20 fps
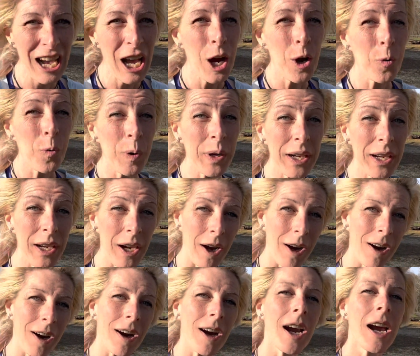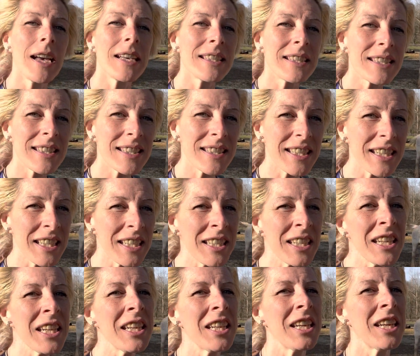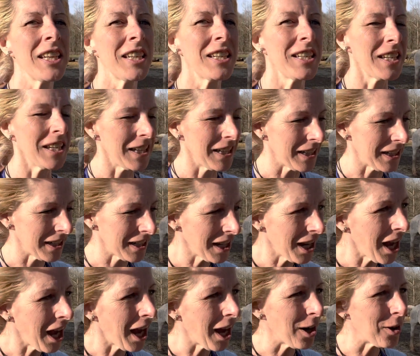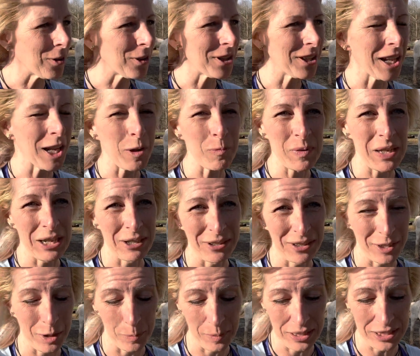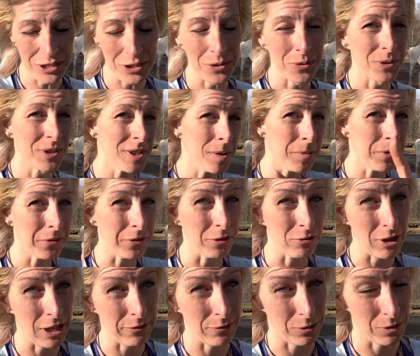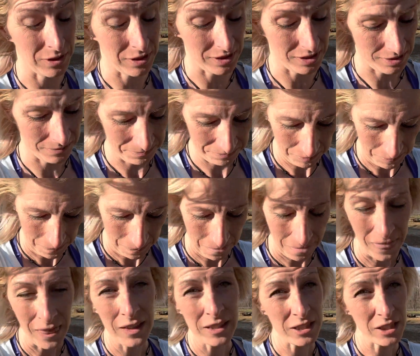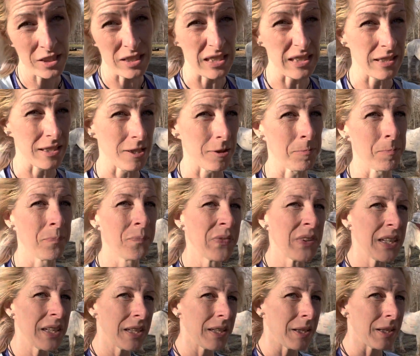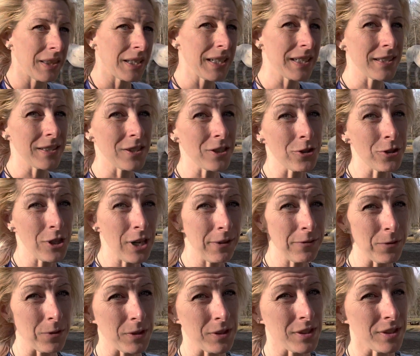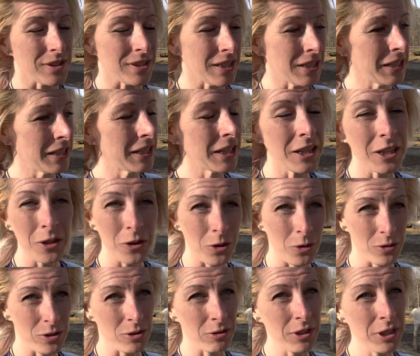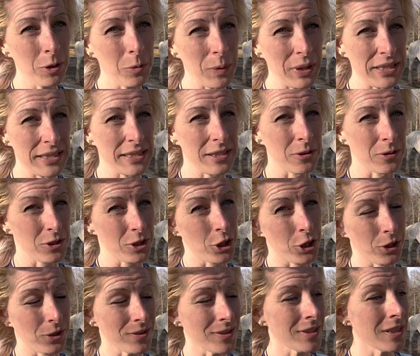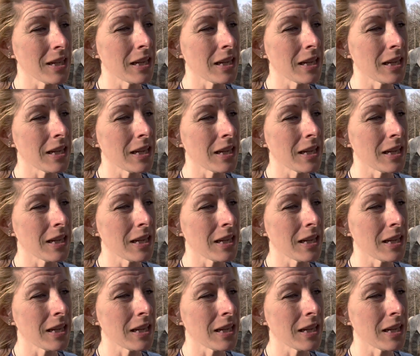we are skinnying our name down a little bit to Summerfield Draft Horses. Just easier. These are draft horses. Those are little ones, those are girls.